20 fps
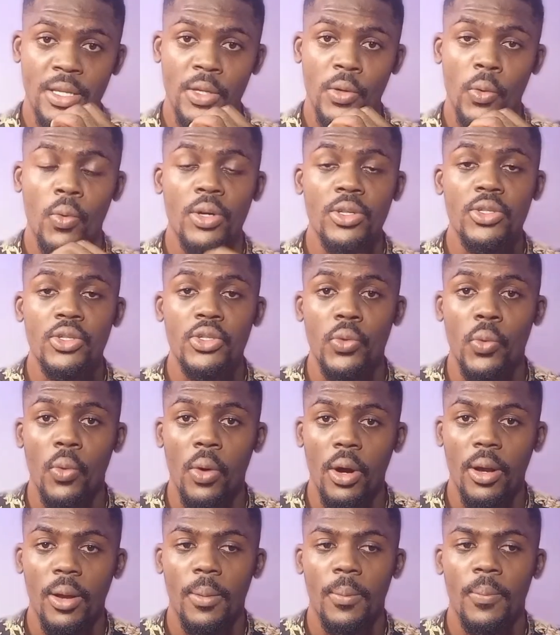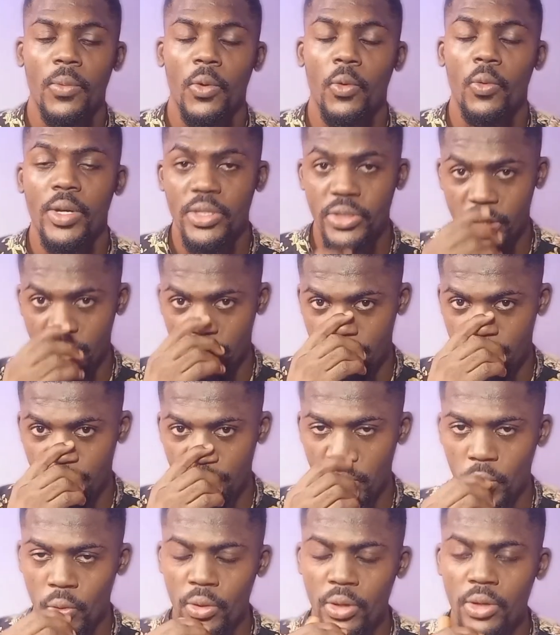he wants to walk. Question:
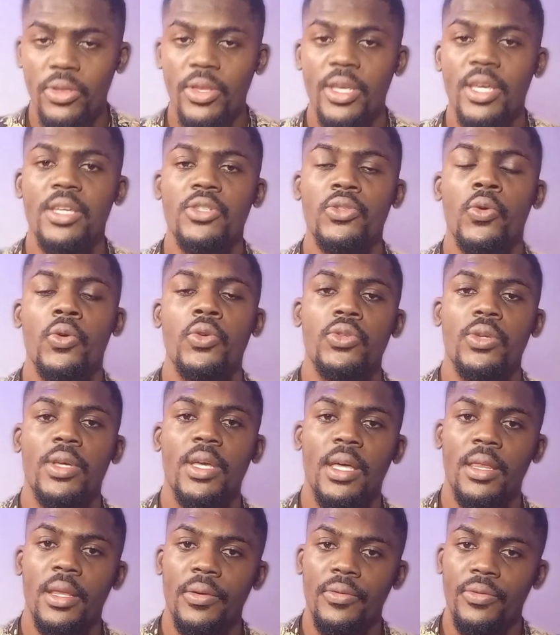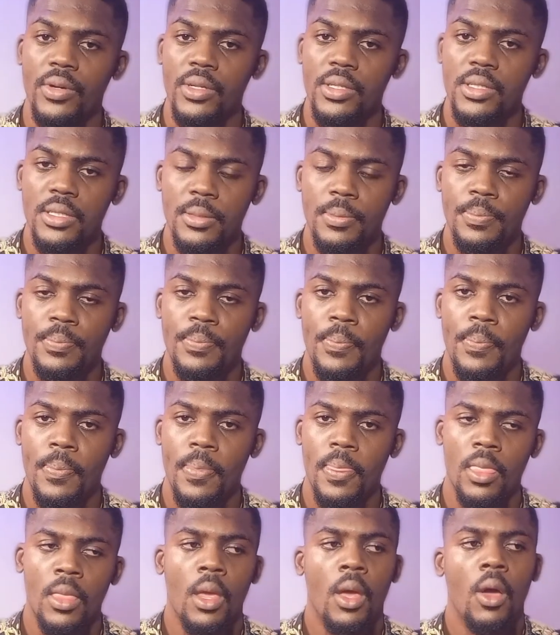who do you think is going to get there first?
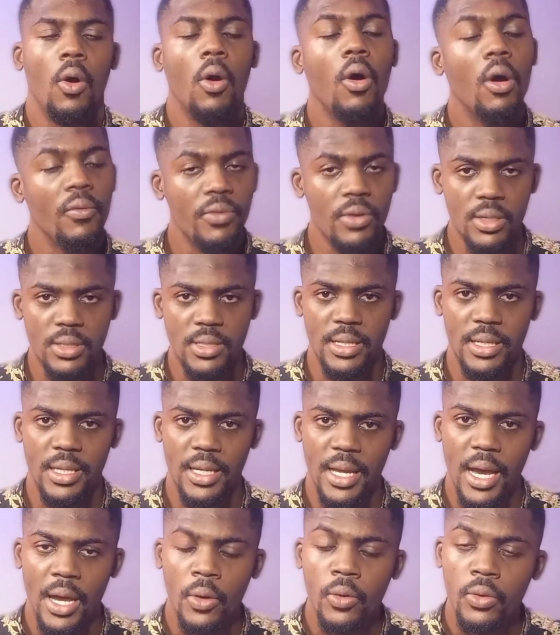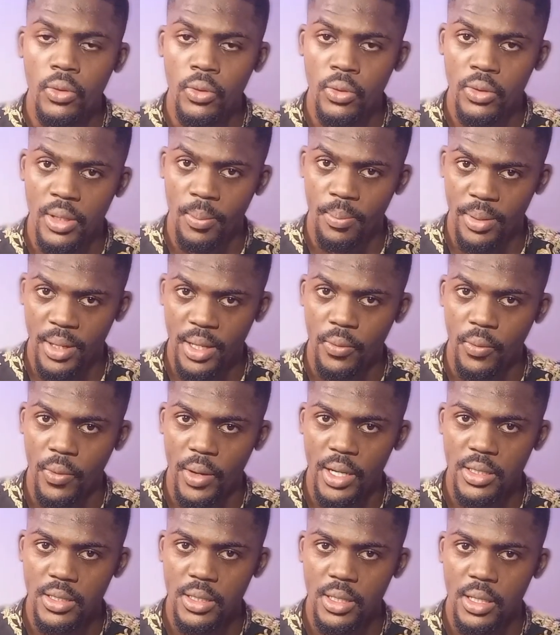Obviously, the guy who took the plane,
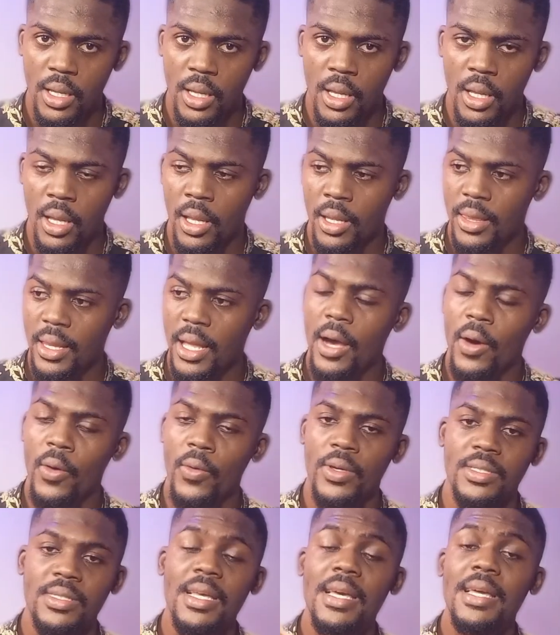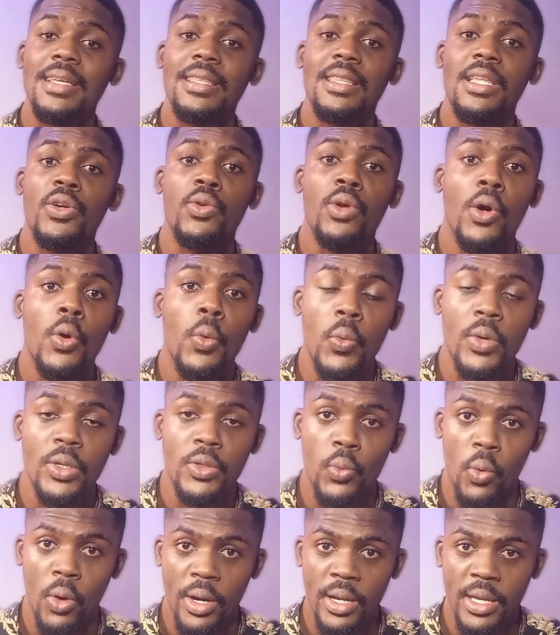right? Now, is there anything wrong
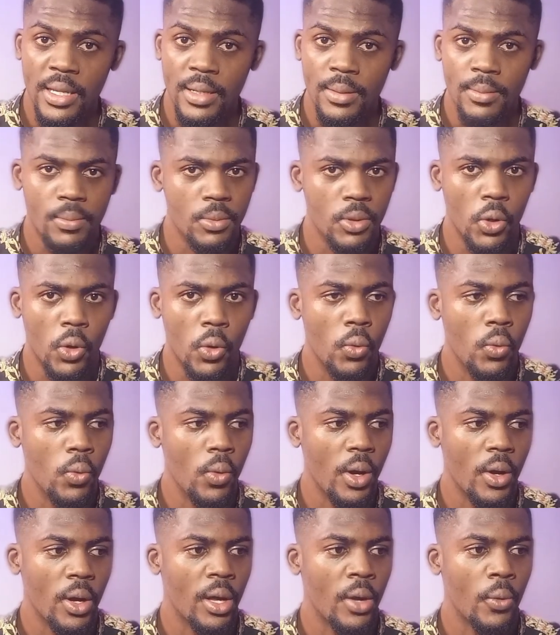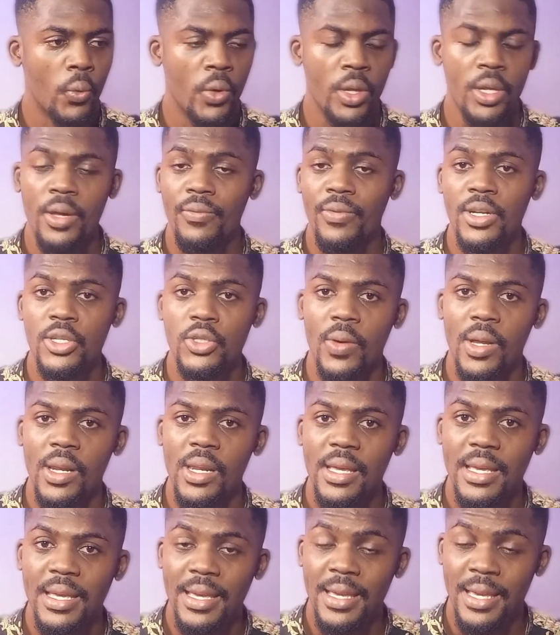with walking? No. Will you
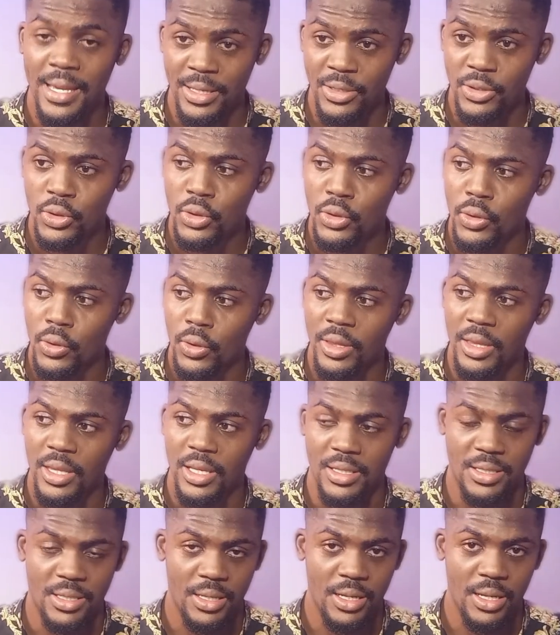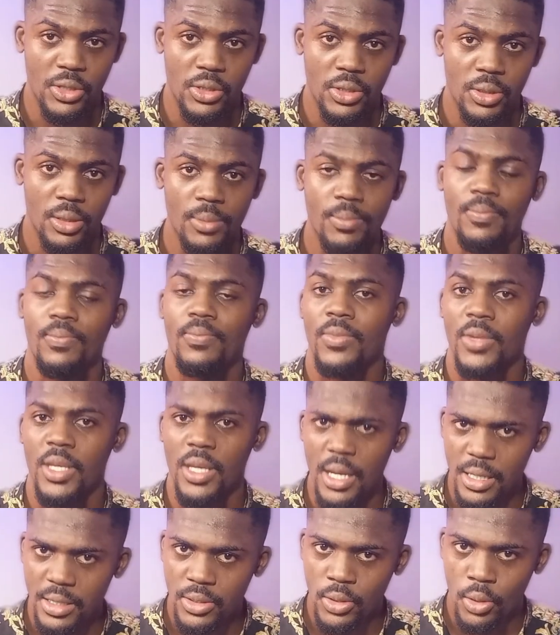eventually get to your destination?
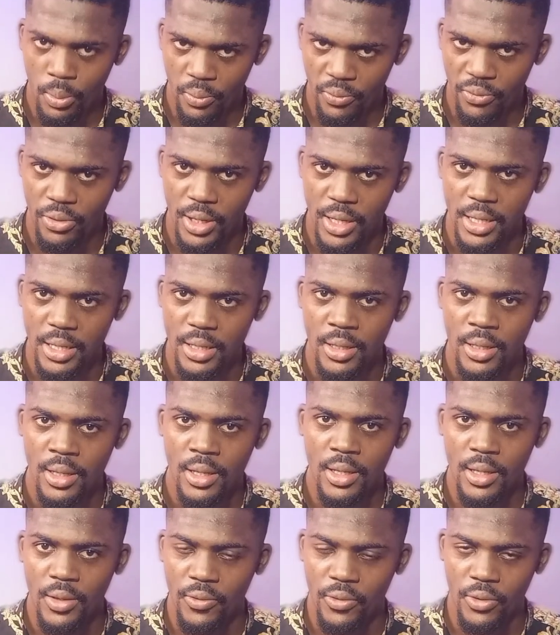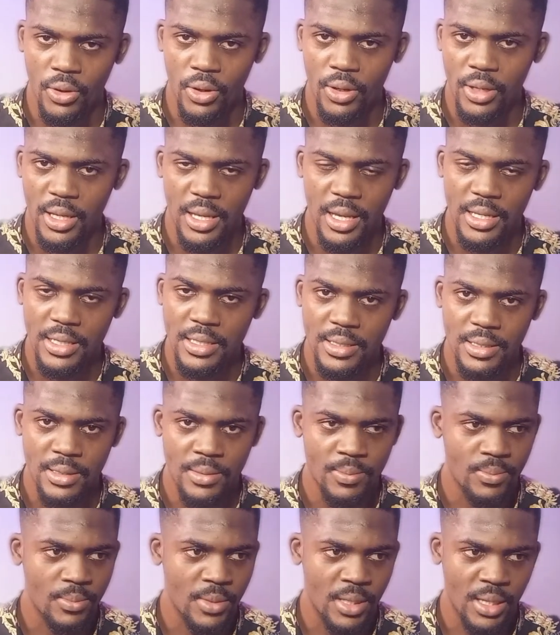Yes, hopefully. If you don't get
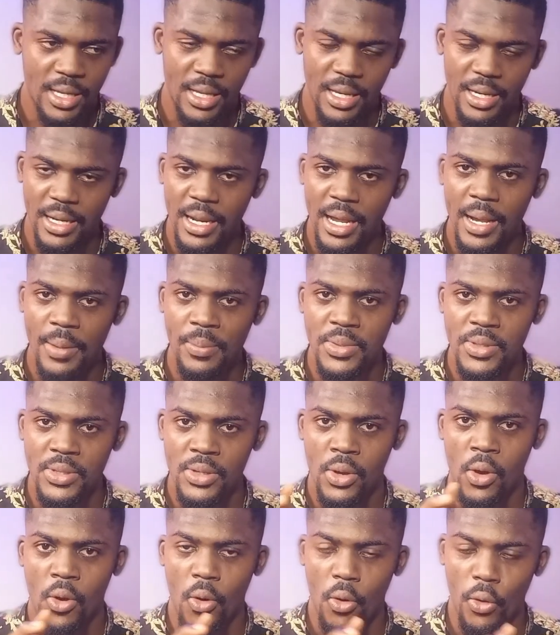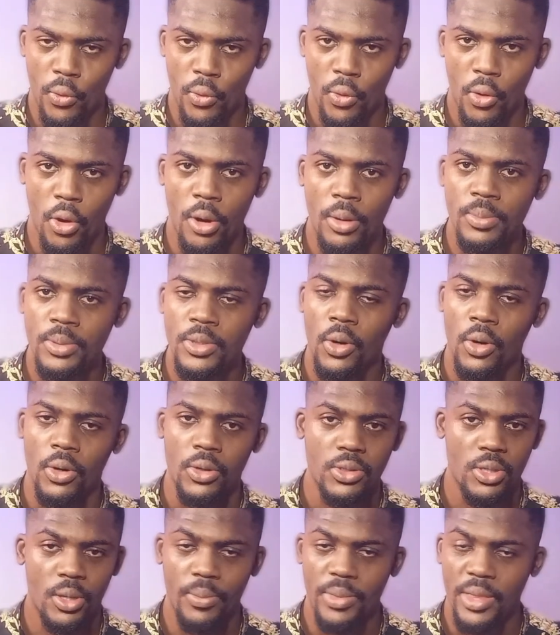kidnapped or robbed or
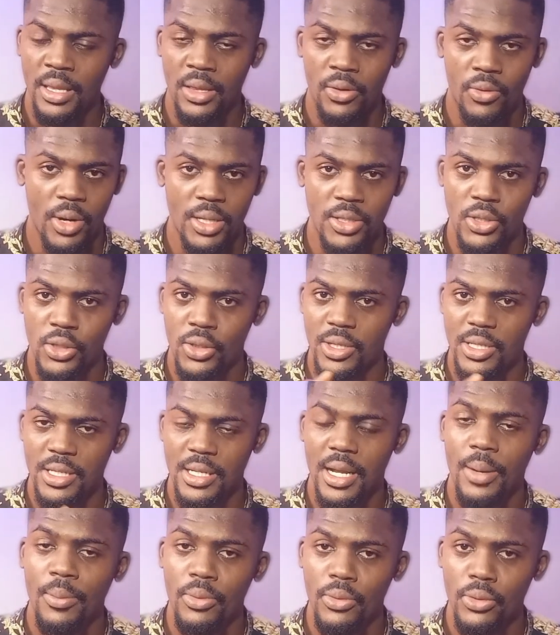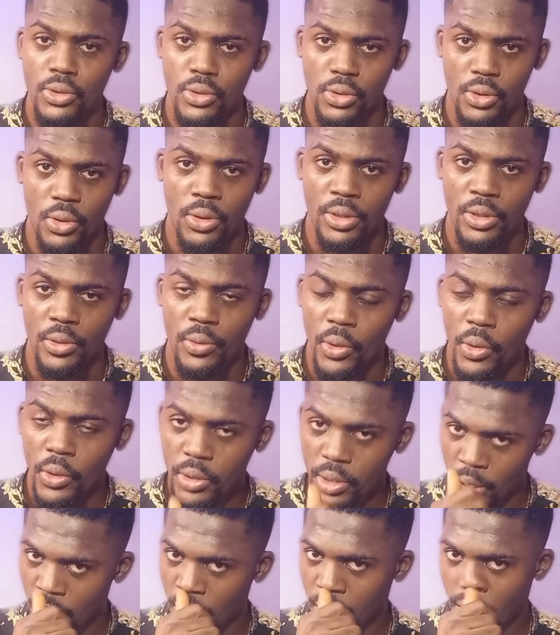something tragic doesn't happen to you on the
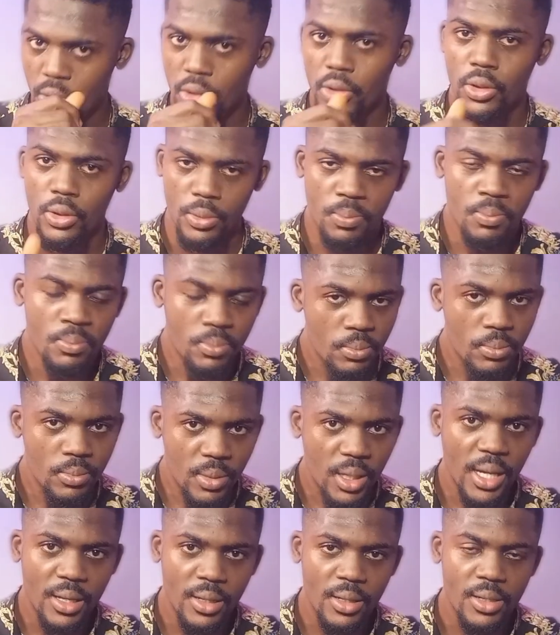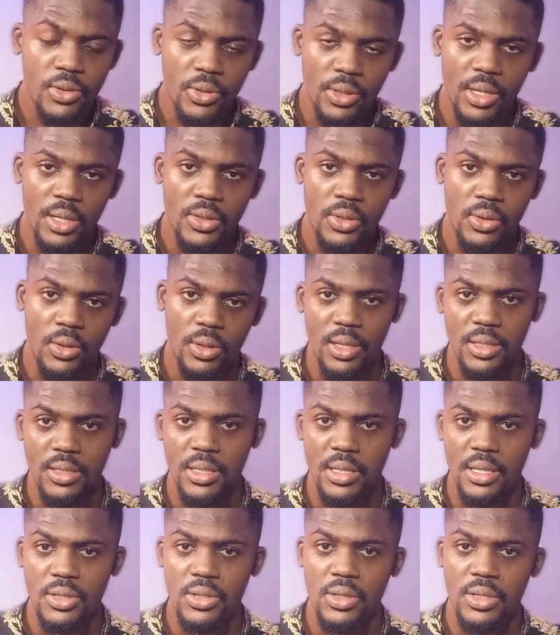road, you're likely to get to your
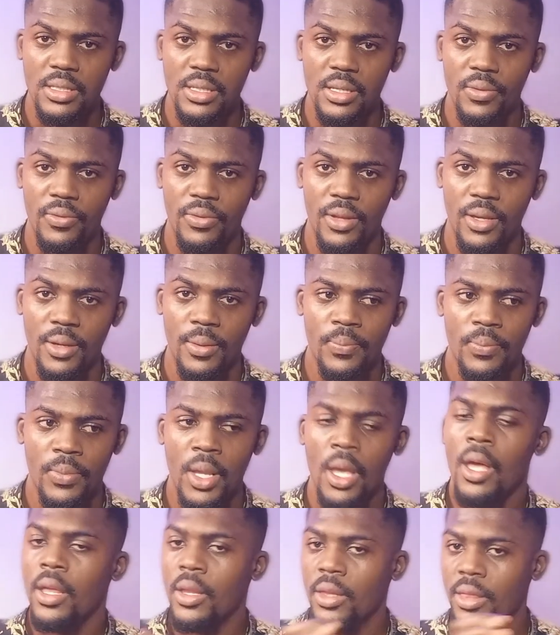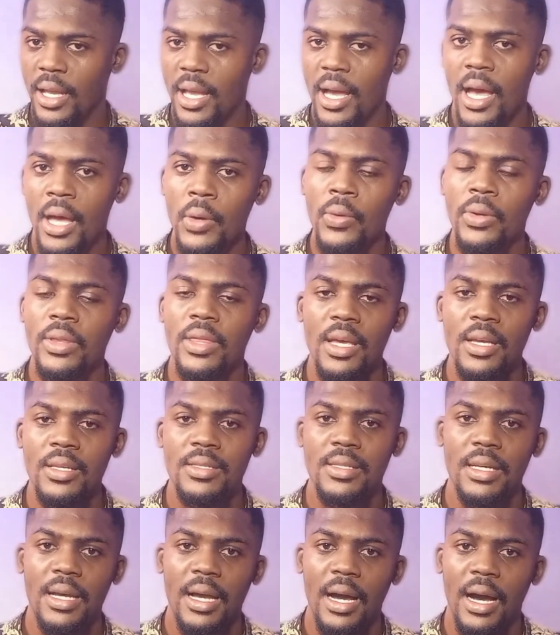destination safely. The guy who takes
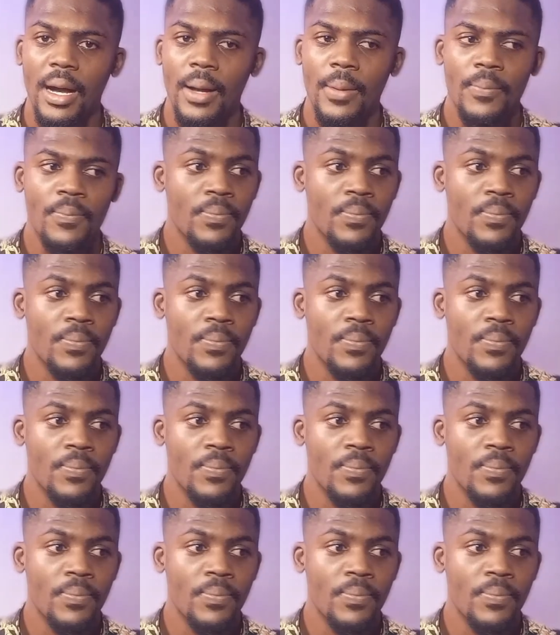the car,